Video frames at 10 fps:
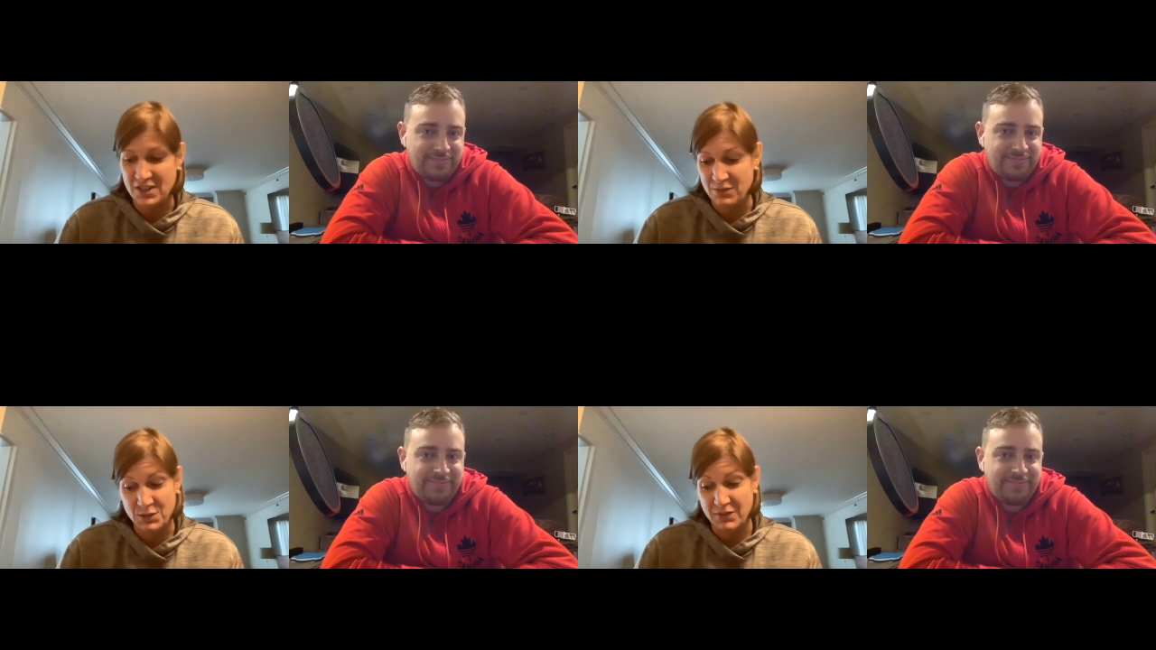
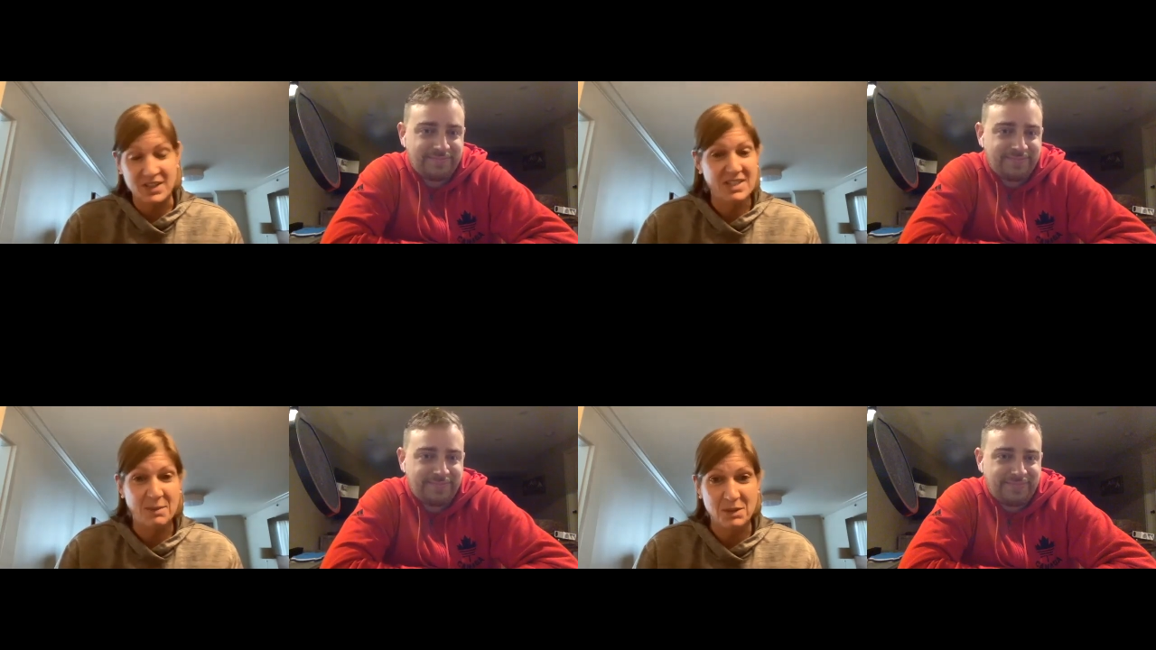Speaker 1: It was very
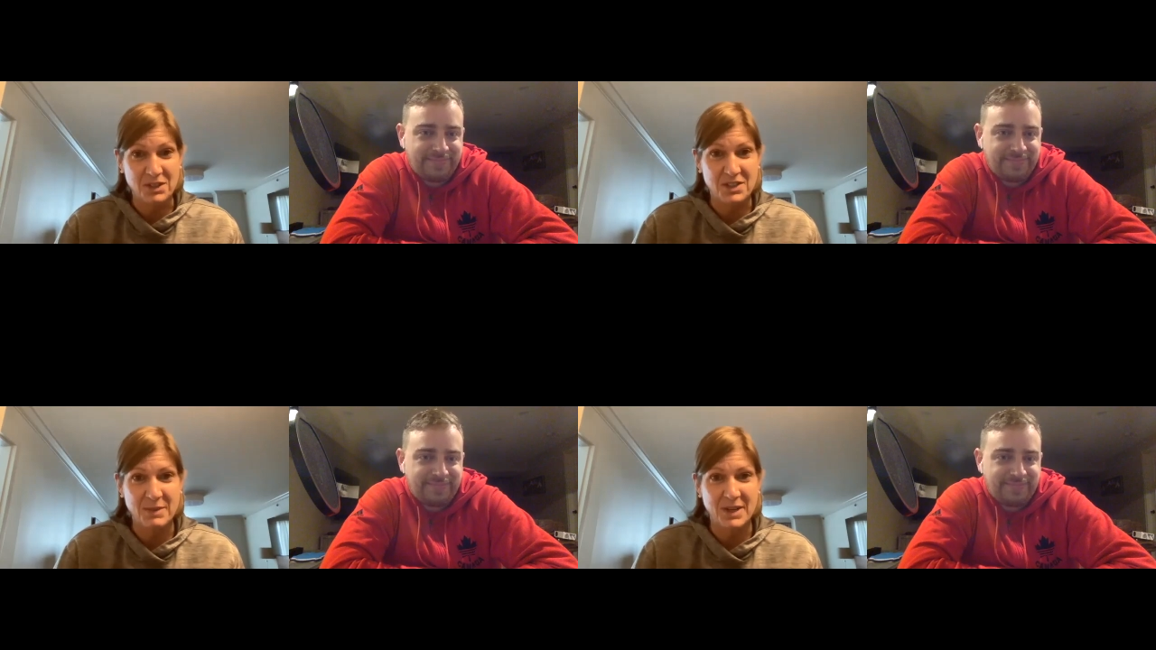similar
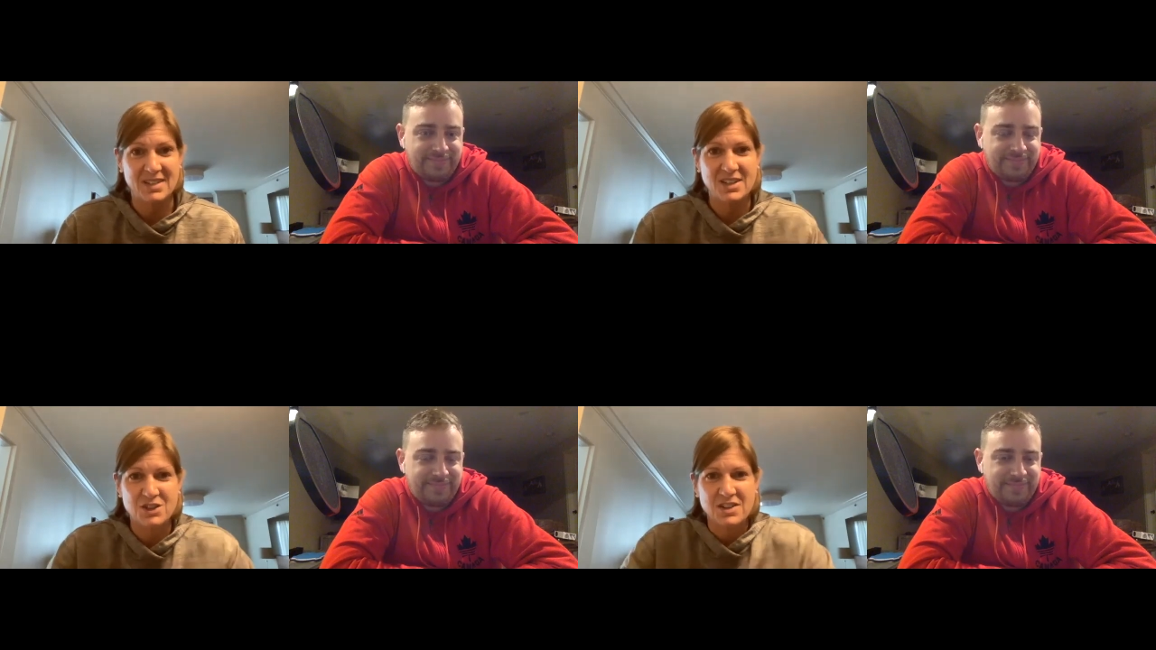to my
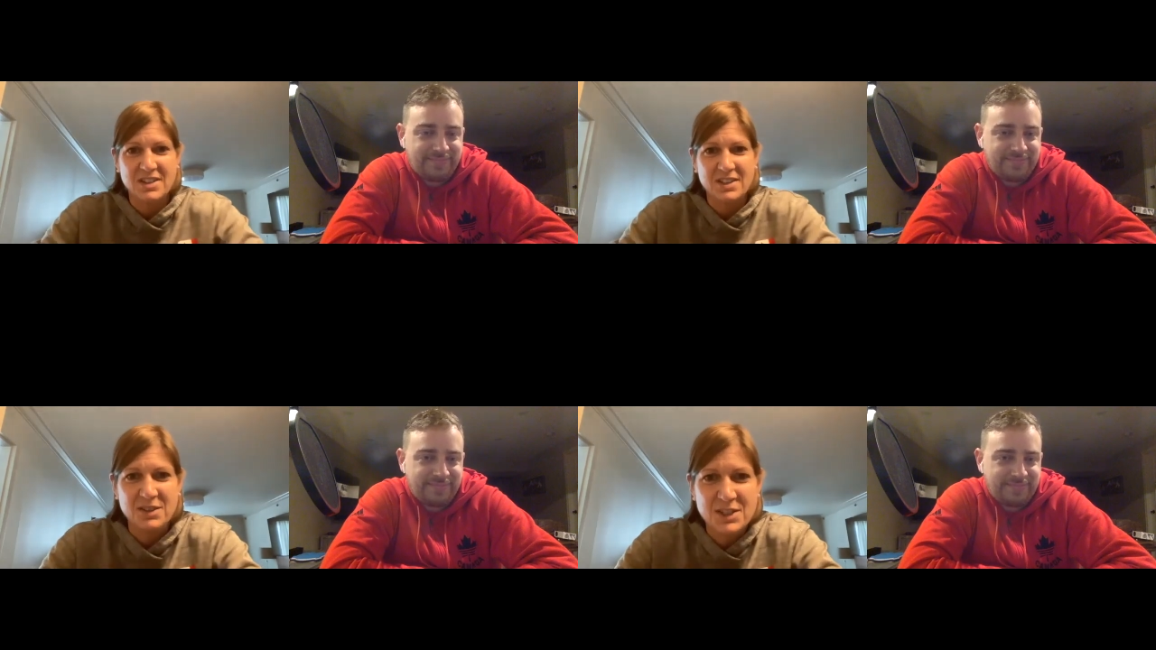decision
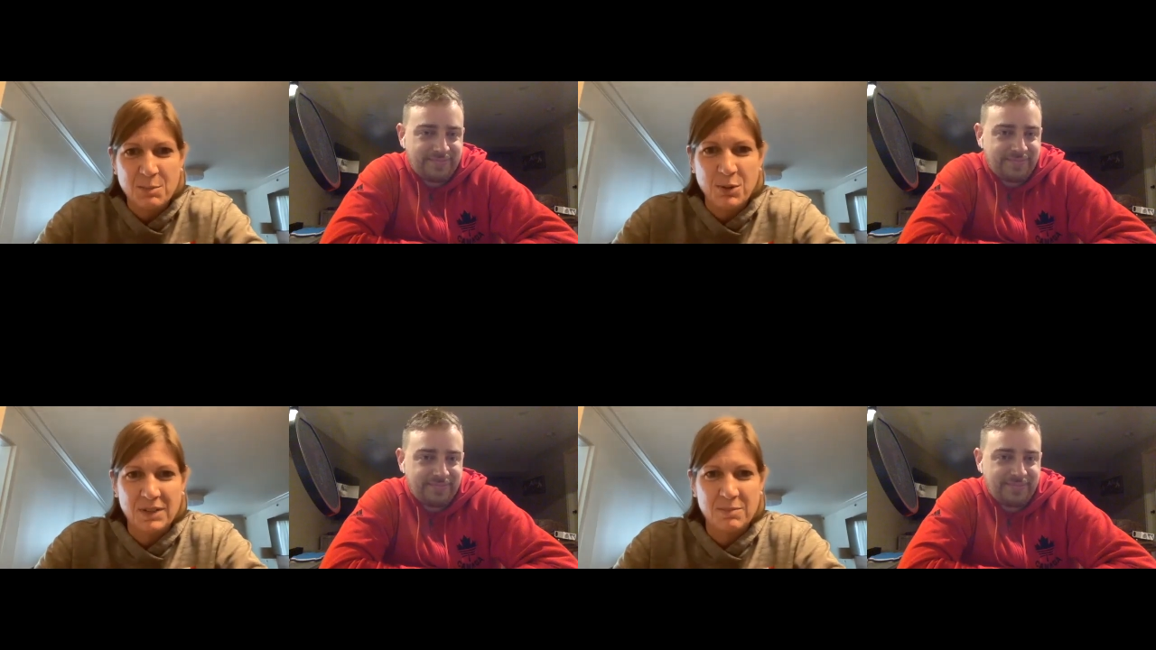to to
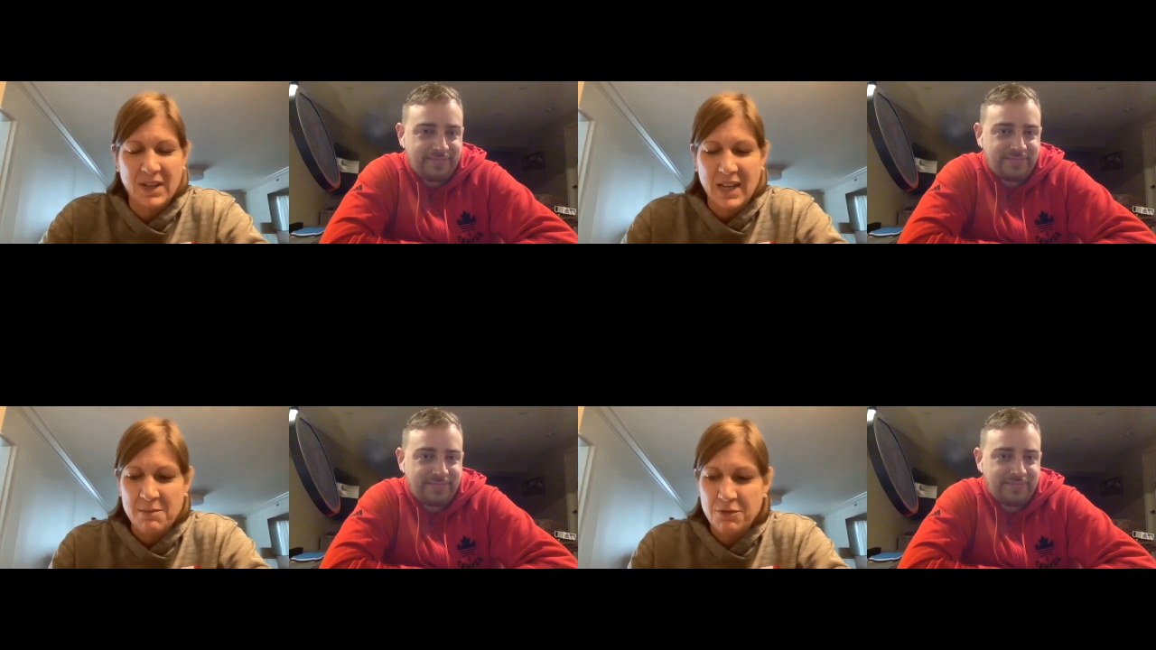put my
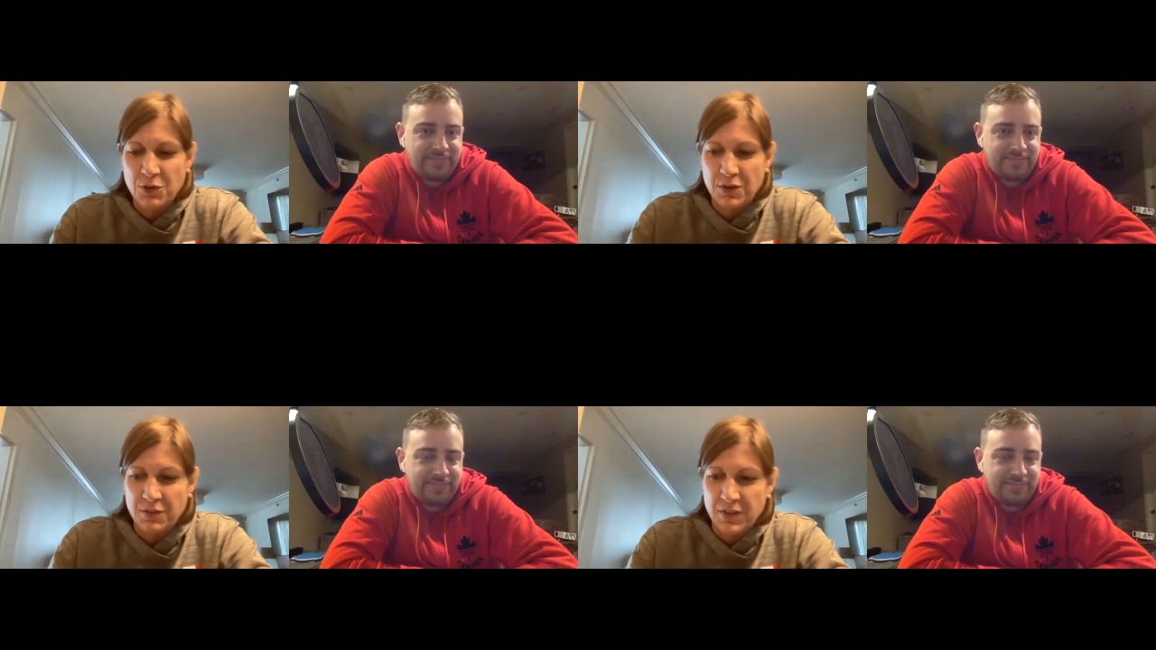name
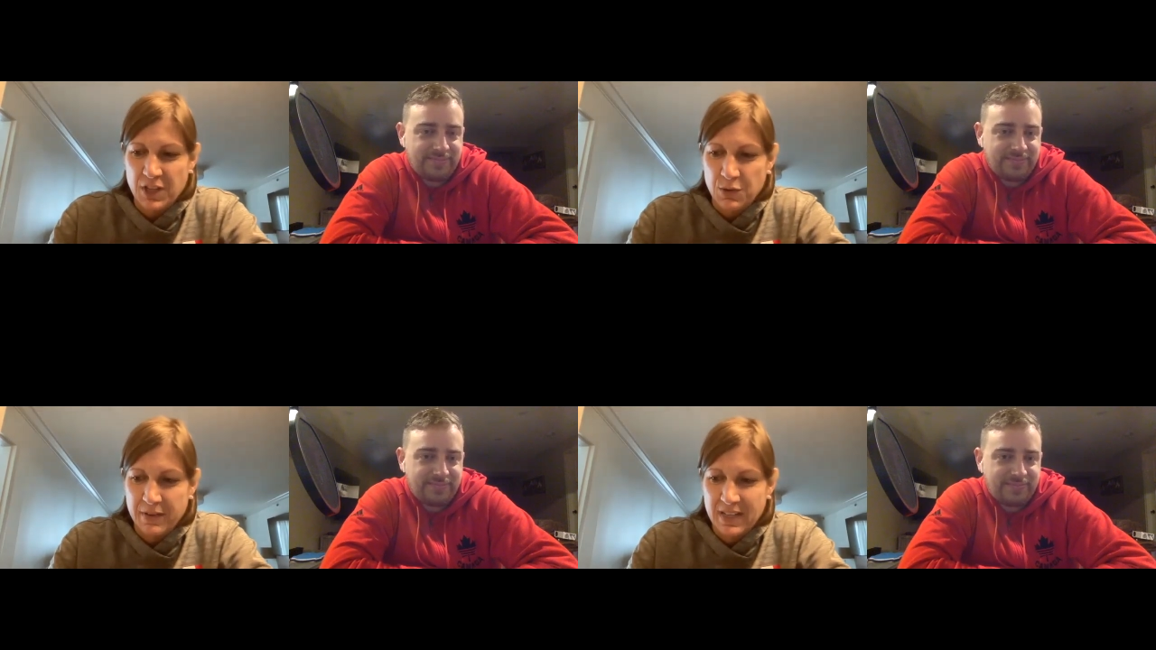forth for
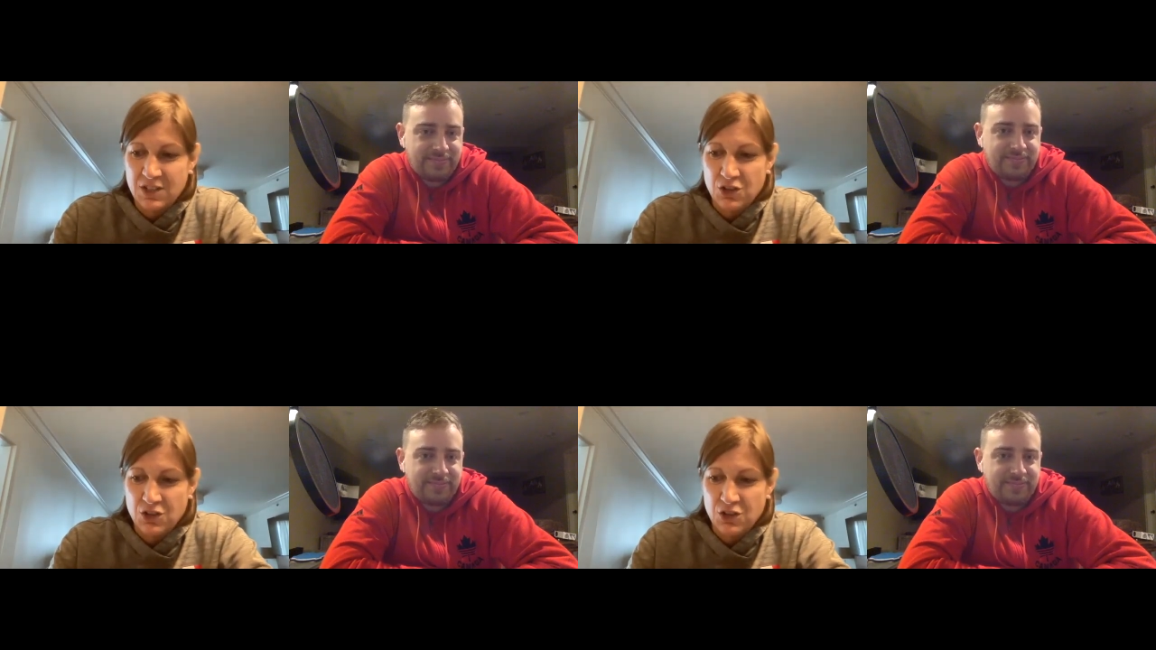the U.S.